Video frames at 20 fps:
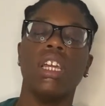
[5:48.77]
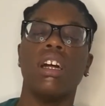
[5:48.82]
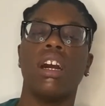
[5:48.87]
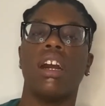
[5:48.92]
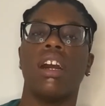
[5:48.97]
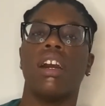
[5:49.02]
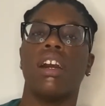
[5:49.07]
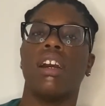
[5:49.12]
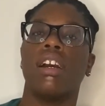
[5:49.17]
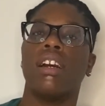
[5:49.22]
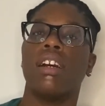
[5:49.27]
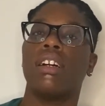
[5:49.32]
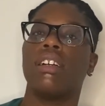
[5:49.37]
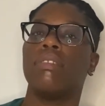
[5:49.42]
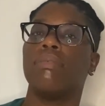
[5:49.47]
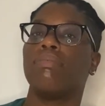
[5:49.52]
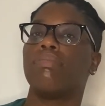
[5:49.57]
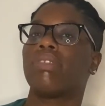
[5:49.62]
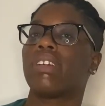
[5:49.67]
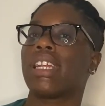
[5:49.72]

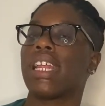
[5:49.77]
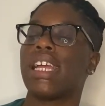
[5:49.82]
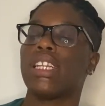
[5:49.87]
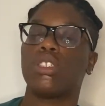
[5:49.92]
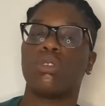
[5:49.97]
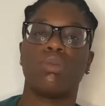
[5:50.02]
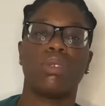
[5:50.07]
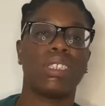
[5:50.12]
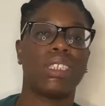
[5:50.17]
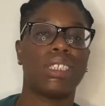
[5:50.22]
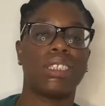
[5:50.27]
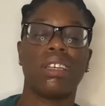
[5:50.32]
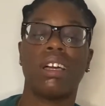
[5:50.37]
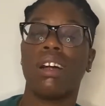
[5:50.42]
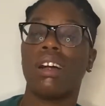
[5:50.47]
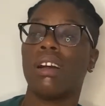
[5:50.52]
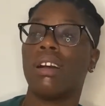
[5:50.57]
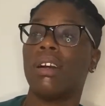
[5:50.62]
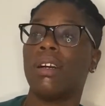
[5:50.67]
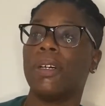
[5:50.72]
Brooklyn had too much
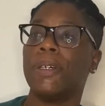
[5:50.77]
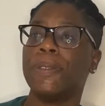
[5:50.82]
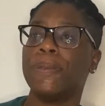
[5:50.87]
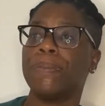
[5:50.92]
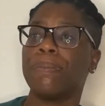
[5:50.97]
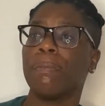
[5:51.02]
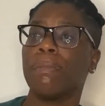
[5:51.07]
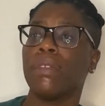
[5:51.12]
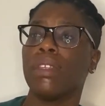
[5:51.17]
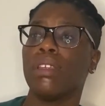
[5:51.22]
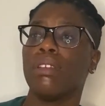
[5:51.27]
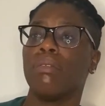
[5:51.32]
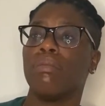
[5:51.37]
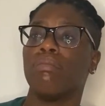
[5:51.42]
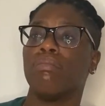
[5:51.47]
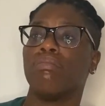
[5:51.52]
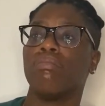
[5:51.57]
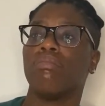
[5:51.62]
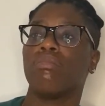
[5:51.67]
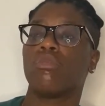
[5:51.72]

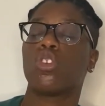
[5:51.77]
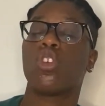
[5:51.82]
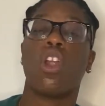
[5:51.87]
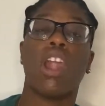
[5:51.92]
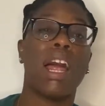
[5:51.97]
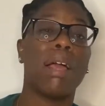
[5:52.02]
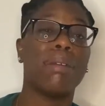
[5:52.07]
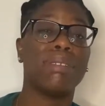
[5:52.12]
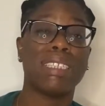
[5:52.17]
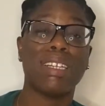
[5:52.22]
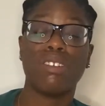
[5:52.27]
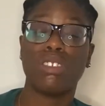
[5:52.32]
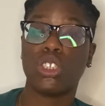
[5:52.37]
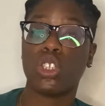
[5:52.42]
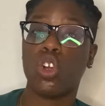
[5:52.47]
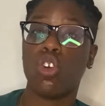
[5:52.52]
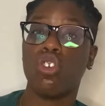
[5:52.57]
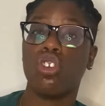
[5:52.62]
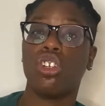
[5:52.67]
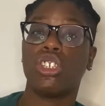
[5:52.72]
crimes that was
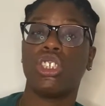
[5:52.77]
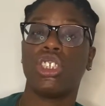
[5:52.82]
going on.